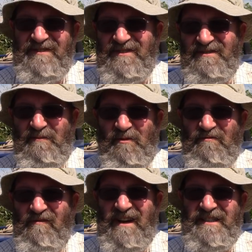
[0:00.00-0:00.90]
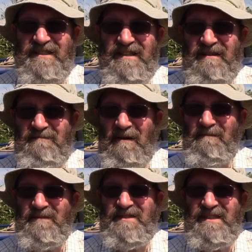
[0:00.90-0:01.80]
small raised
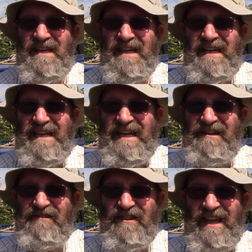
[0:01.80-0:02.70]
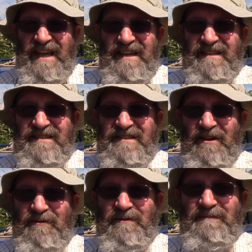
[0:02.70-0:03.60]
bumps here and there,
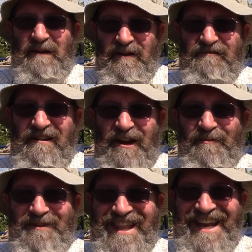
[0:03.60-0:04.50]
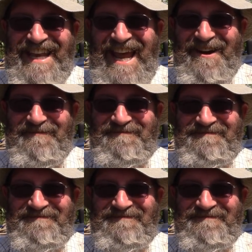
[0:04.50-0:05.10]
so I'm going to crack on with that now.